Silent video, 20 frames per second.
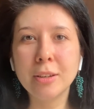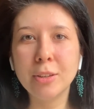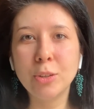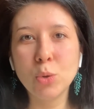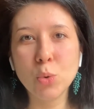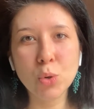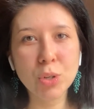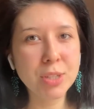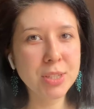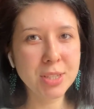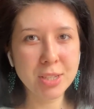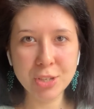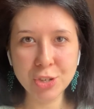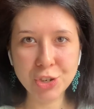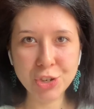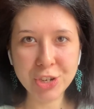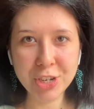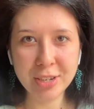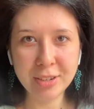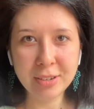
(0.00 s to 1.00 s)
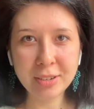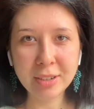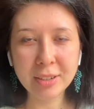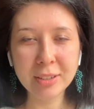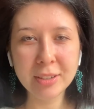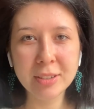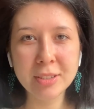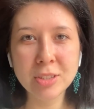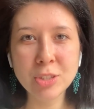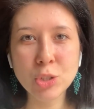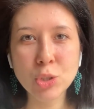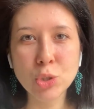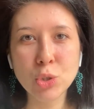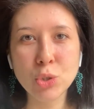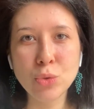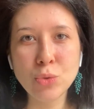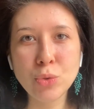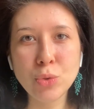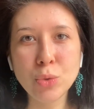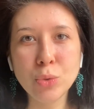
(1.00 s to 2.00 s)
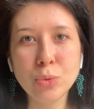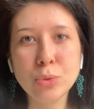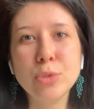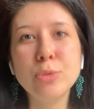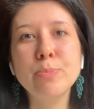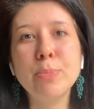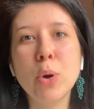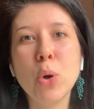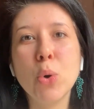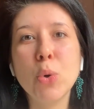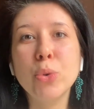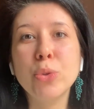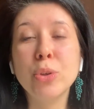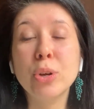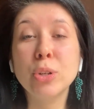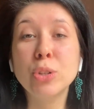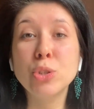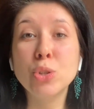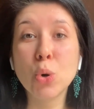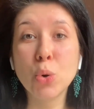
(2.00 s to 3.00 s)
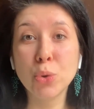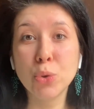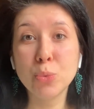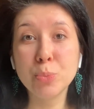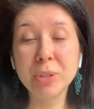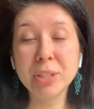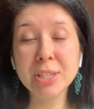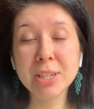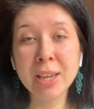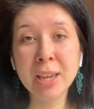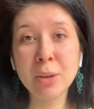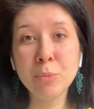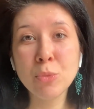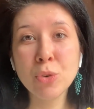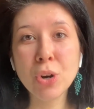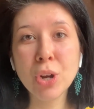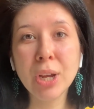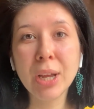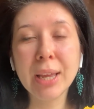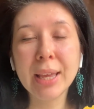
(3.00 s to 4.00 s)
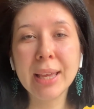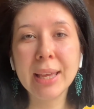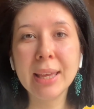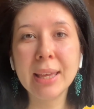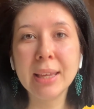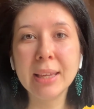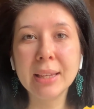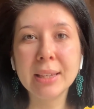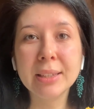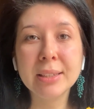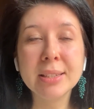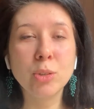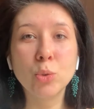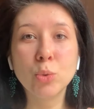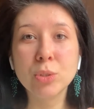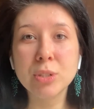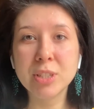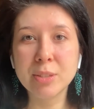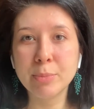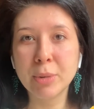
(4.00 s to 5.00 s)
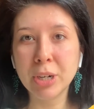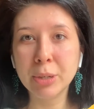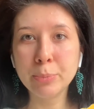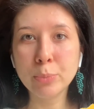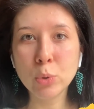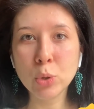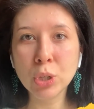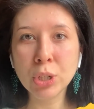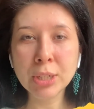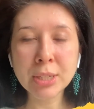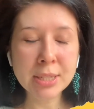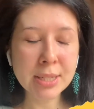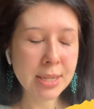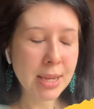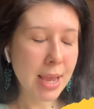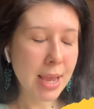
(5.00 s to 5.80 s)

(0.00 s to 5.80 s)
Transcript: your teaching is to use both a document camera and your Smartboard